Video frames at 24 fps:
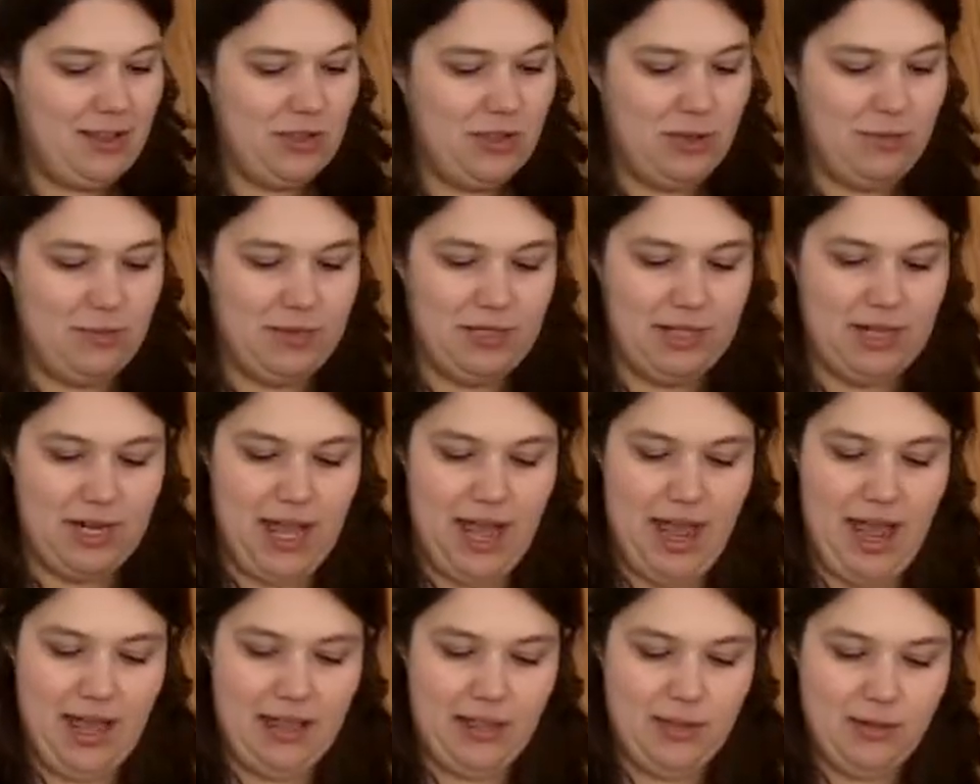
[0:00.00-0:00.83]
So I'm just going
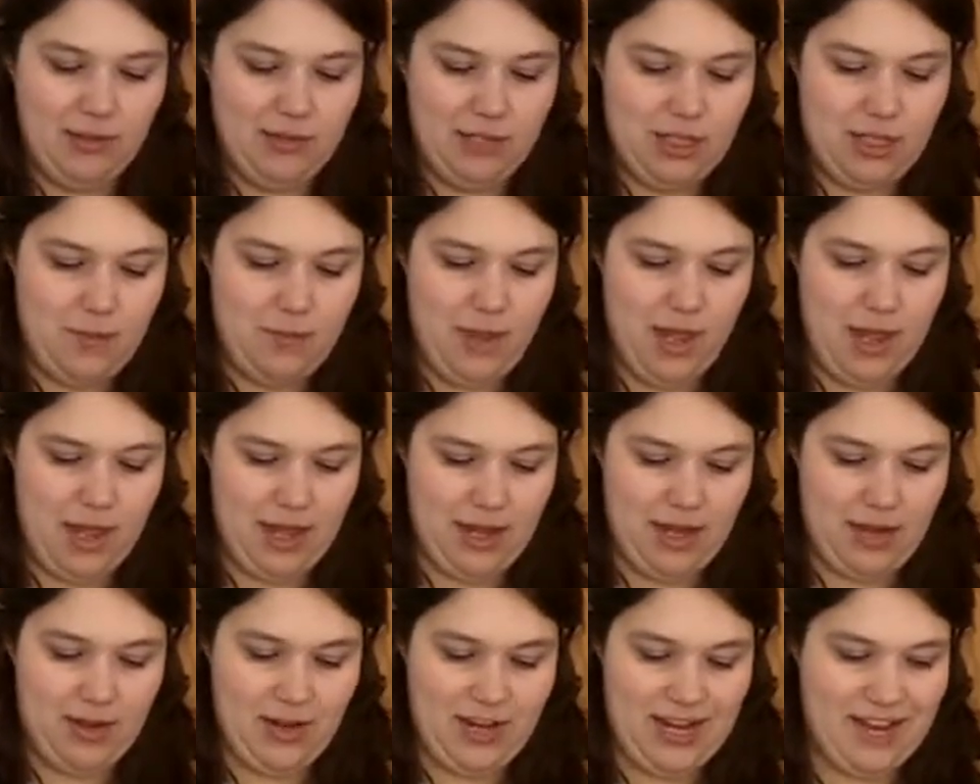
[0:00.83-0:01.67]
to add those to the
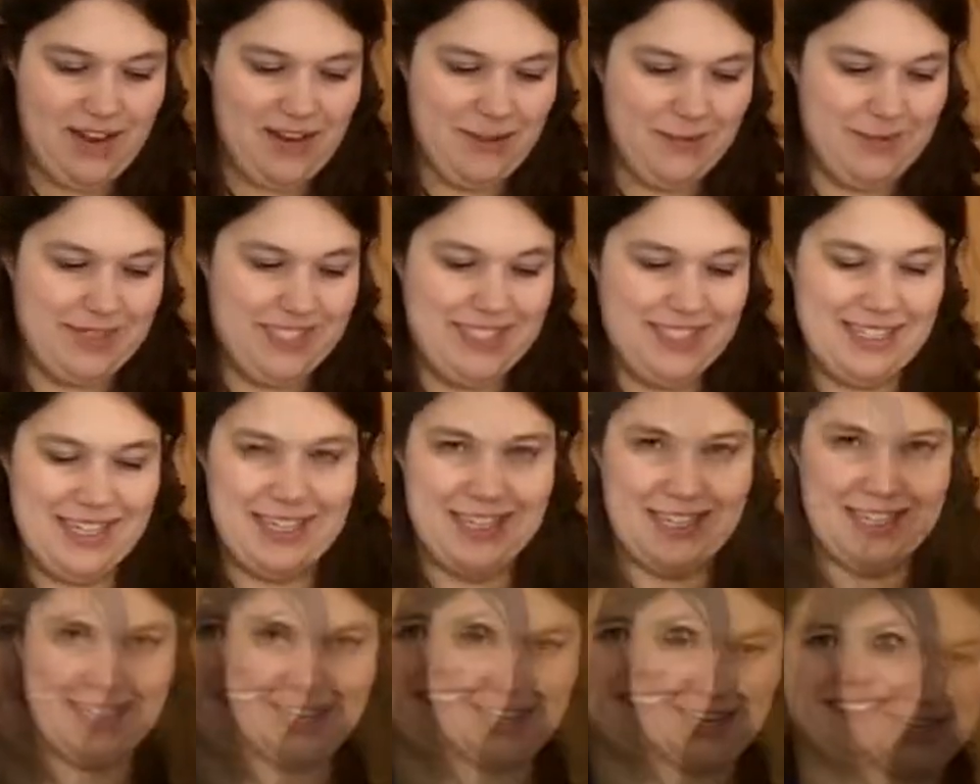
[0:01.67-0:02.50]
pan. You can hear them
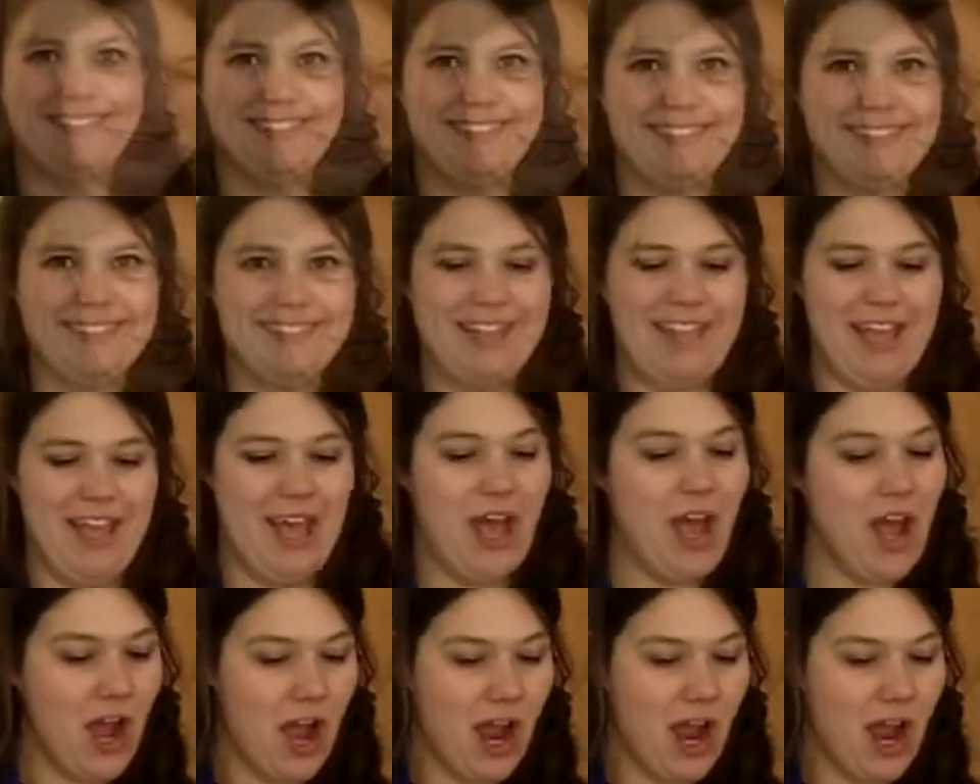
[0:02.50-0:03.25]
sizzling as I do.